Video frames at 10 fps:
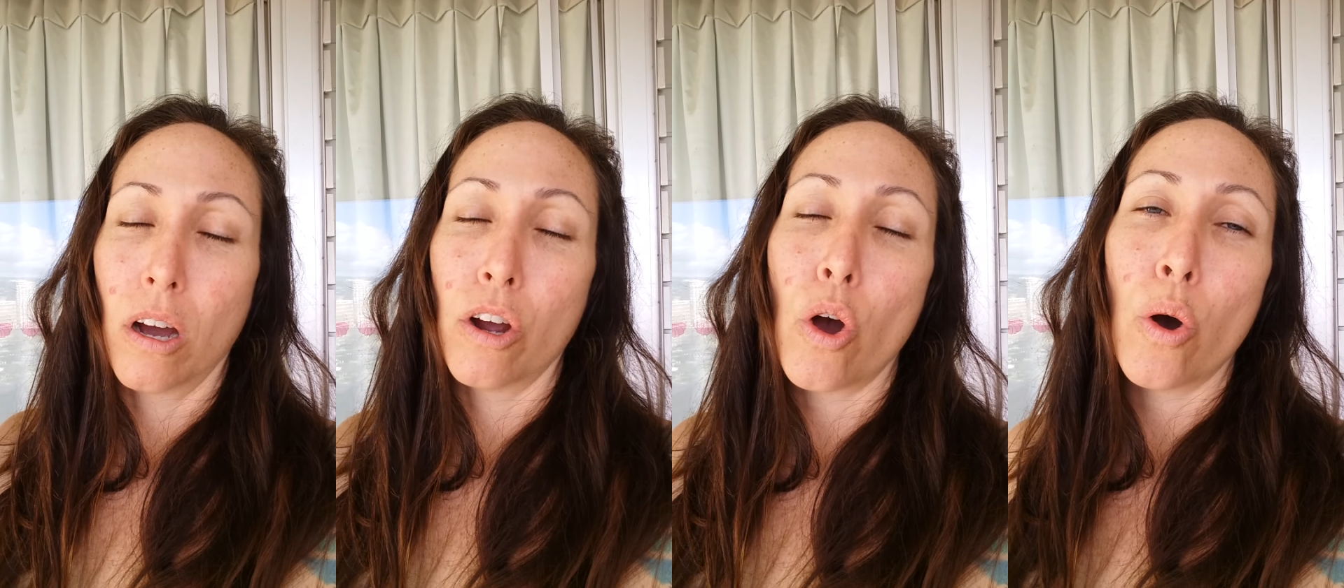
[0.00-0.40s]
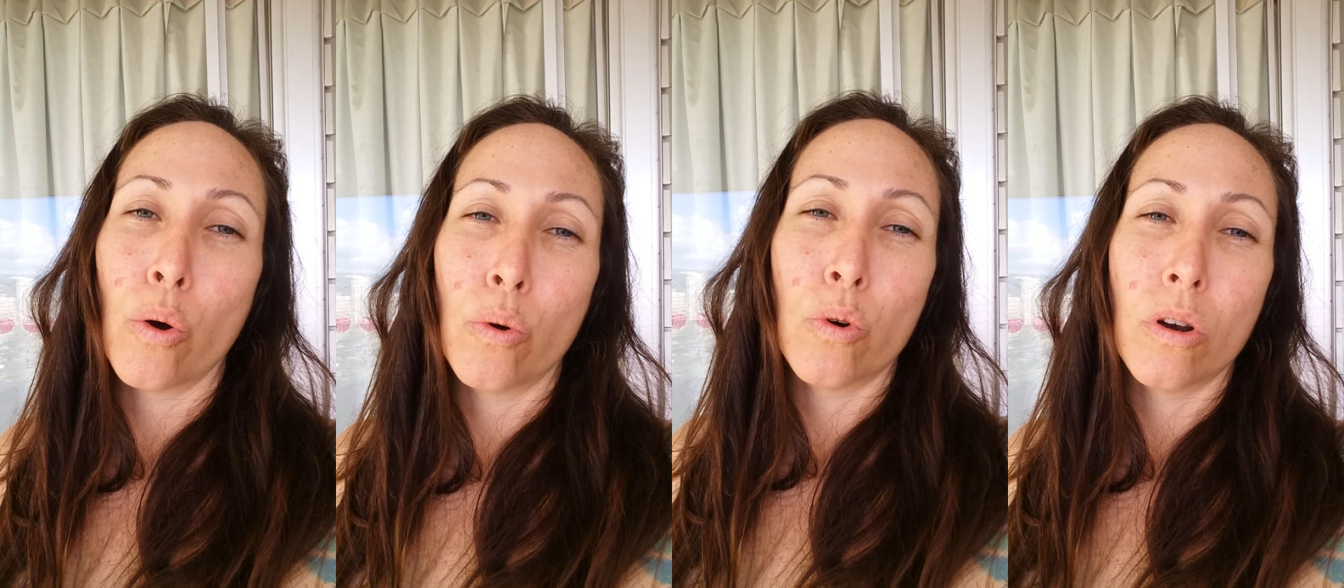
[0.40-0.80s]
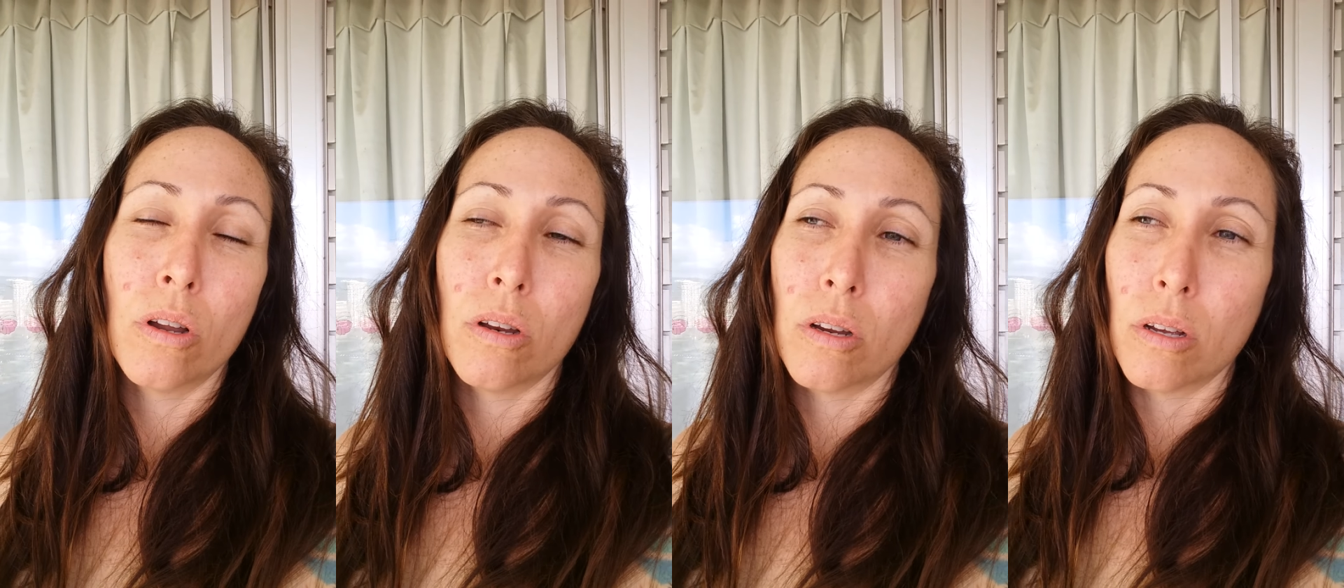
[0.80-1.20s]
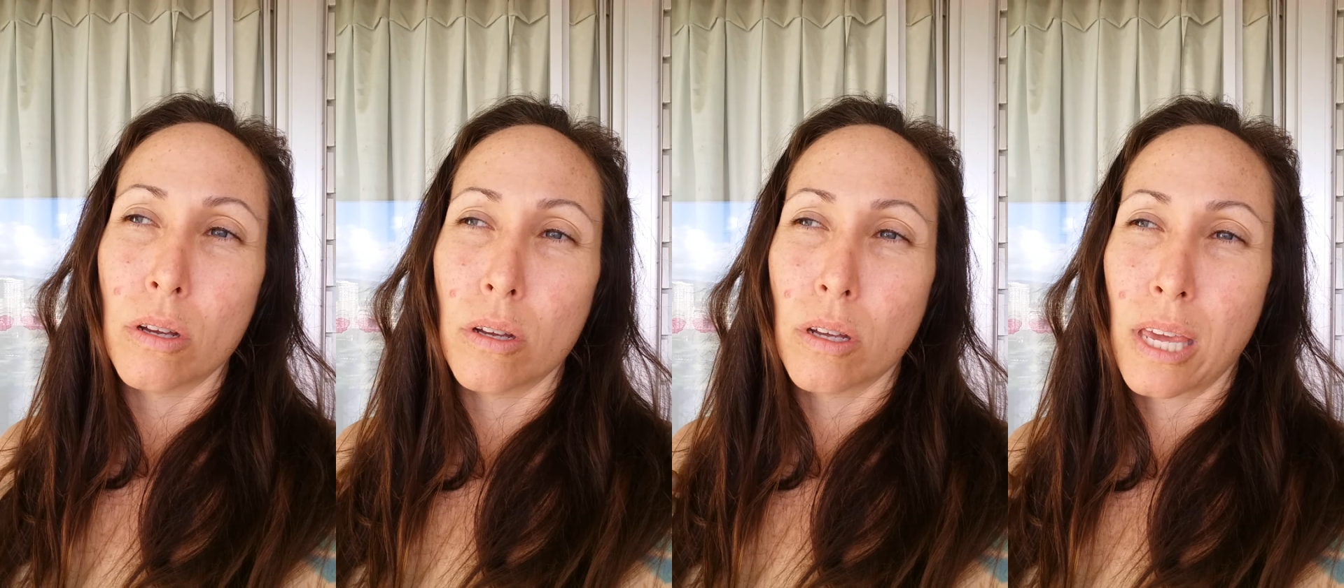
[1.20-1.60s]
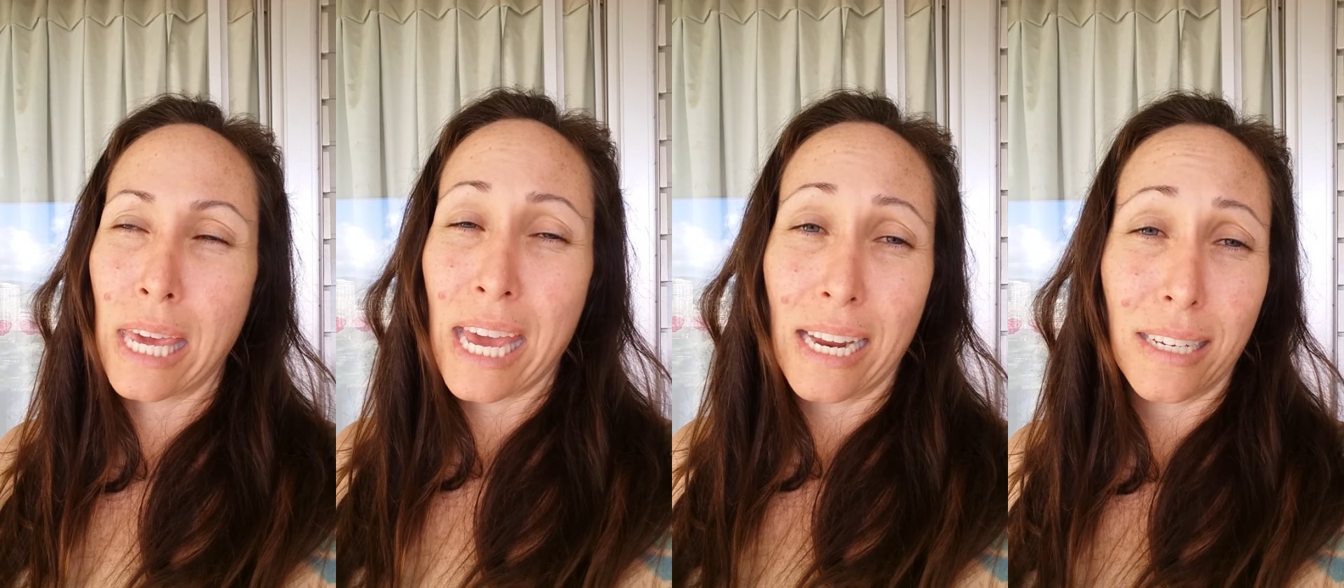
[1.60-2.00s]
our own
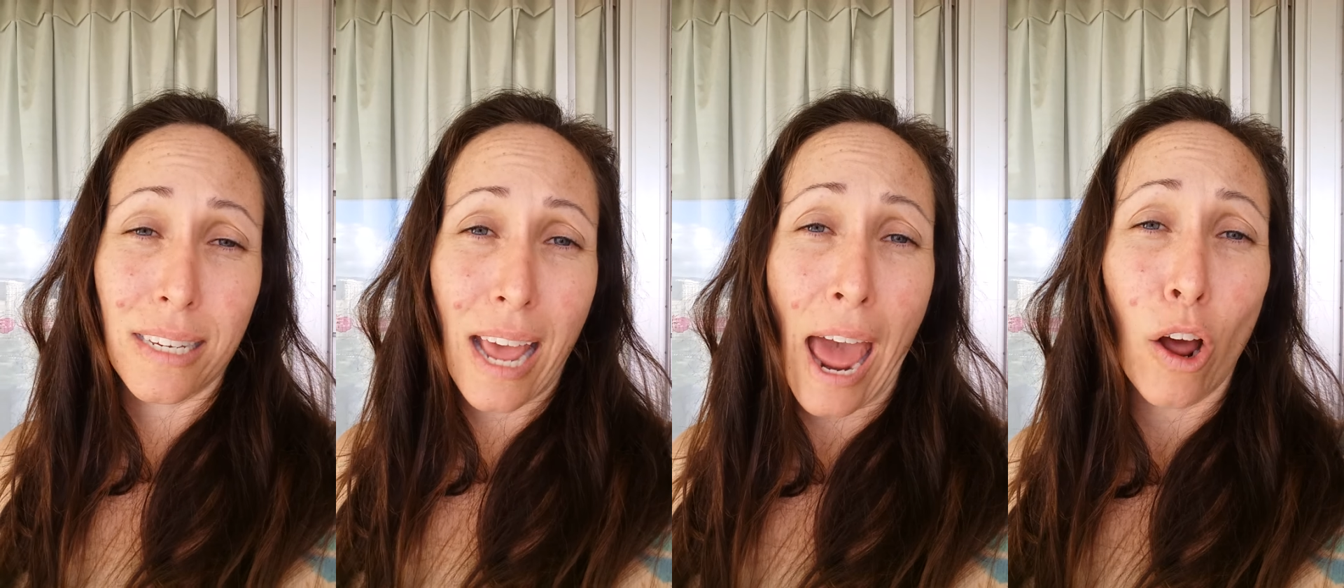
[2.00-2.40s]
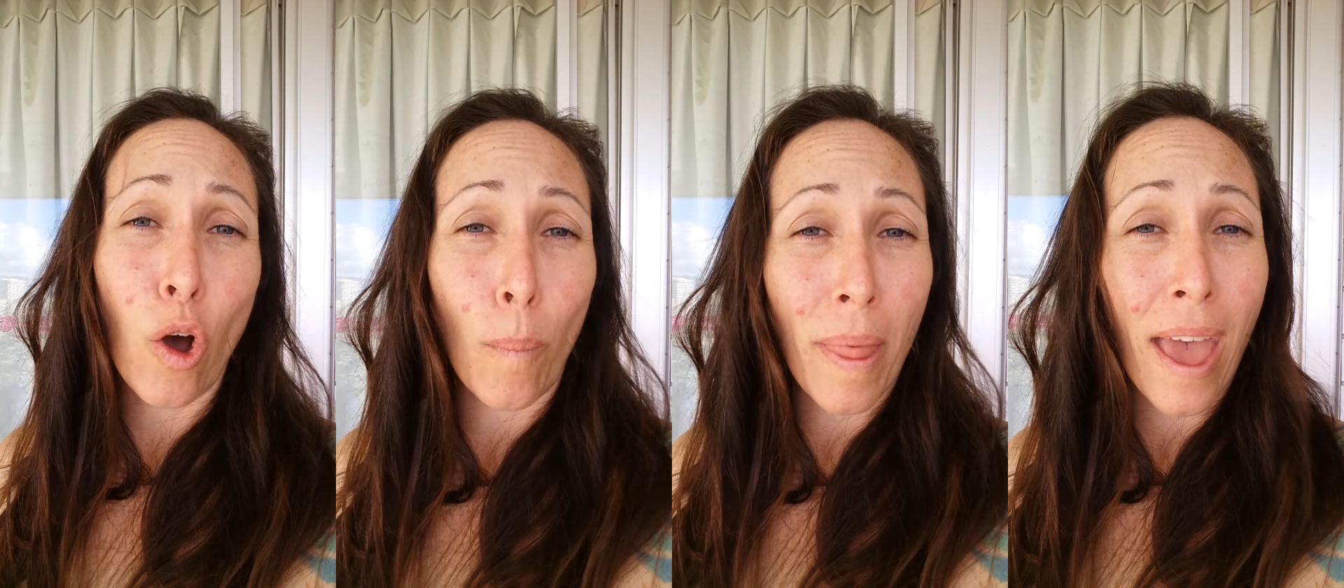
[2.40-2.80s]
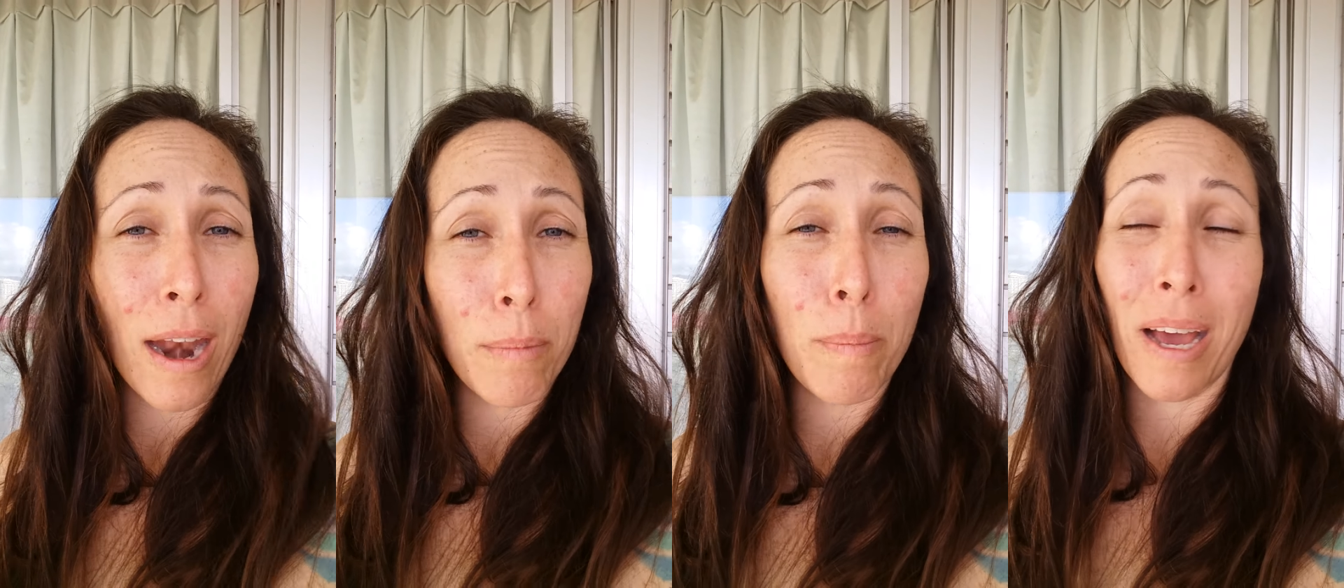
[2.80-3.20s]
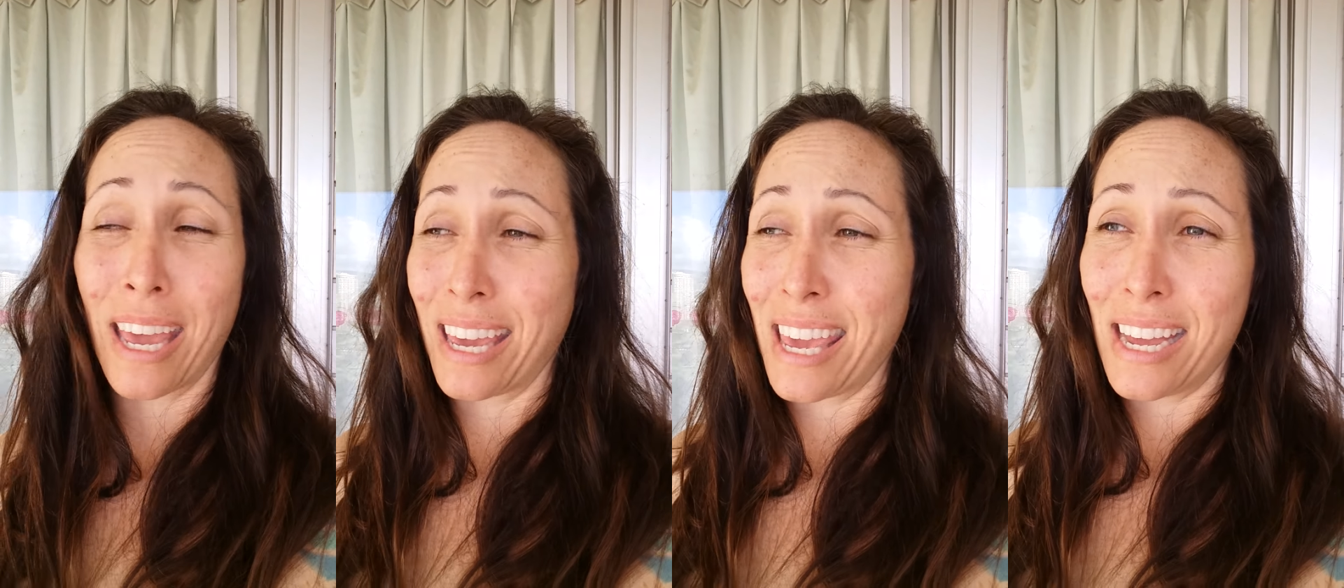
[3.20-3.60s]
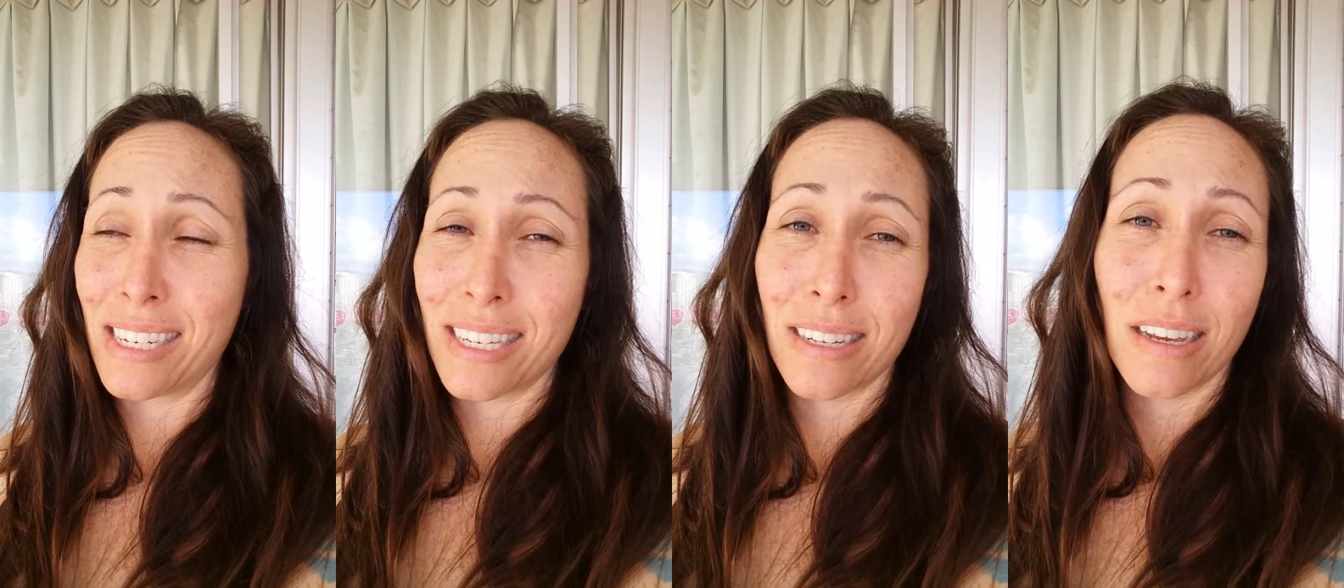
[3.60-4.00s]
kit at home, the enema bucket
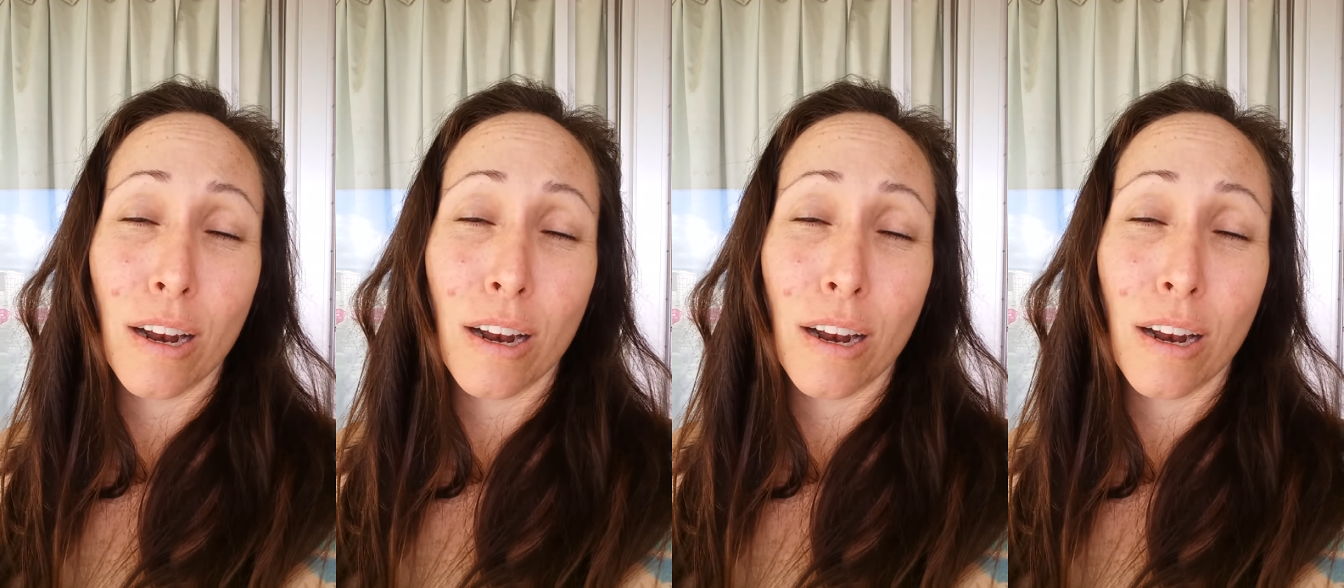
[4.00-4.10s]
kit.